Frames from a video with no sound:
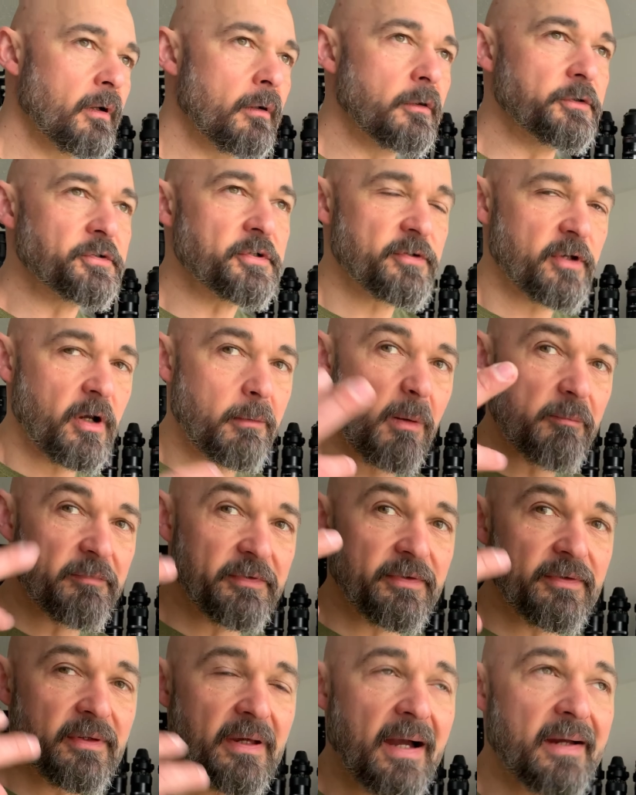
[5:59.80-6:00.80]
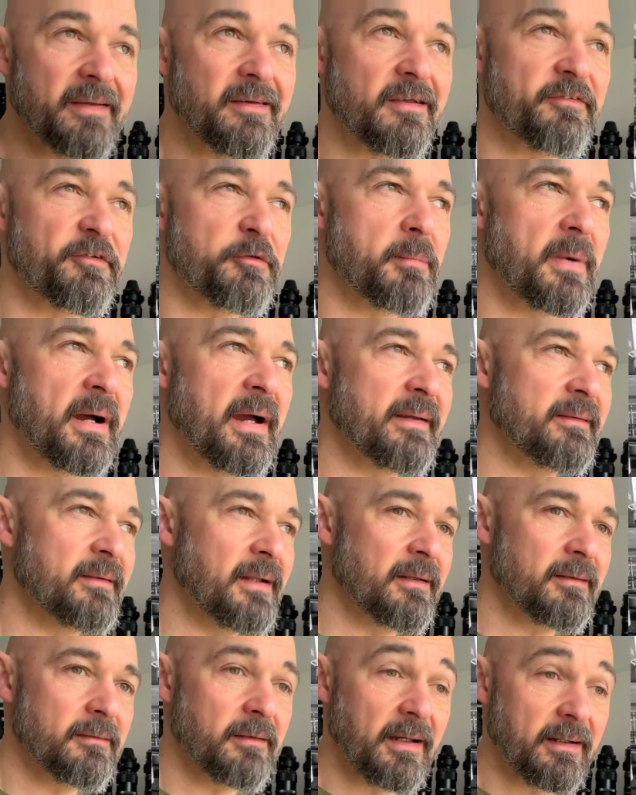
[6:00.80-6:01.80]
just come up with ideas in my head
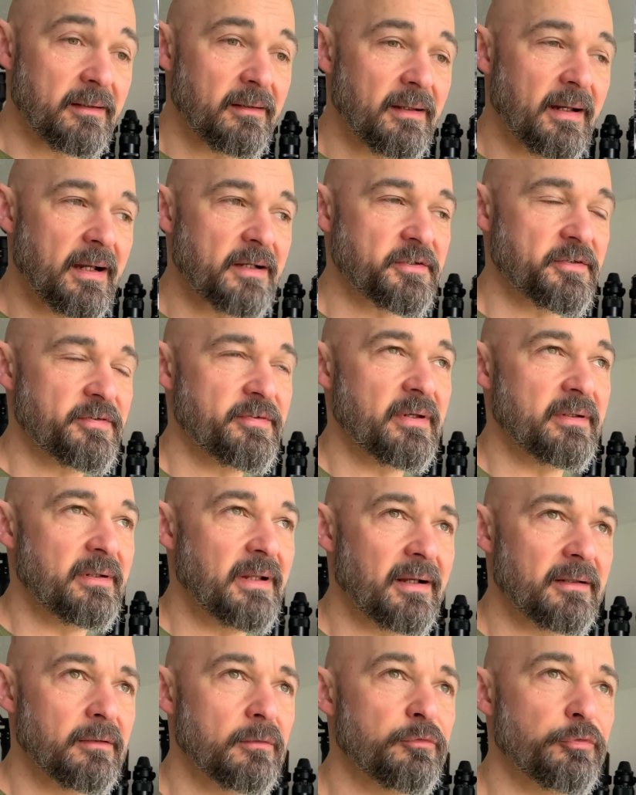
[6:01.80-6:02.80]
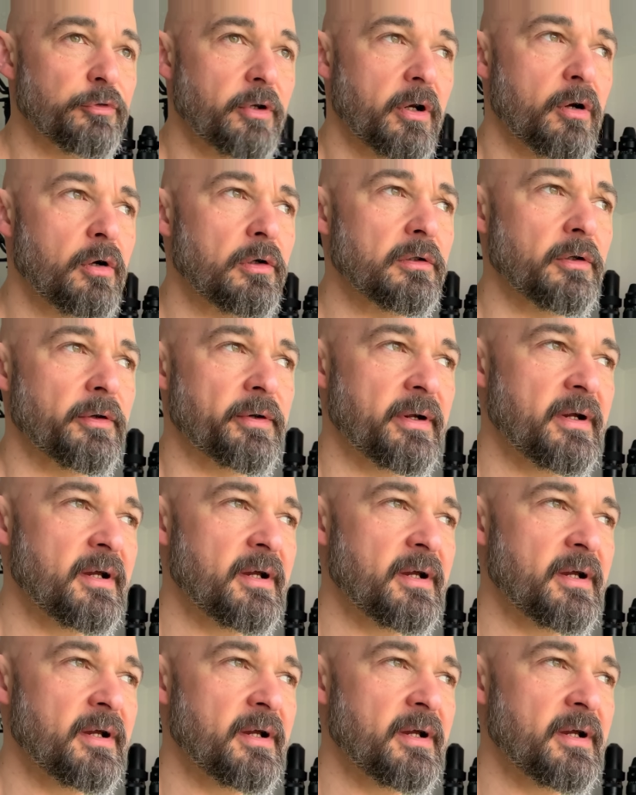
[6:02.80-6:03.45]
that like I just said, like look for a color,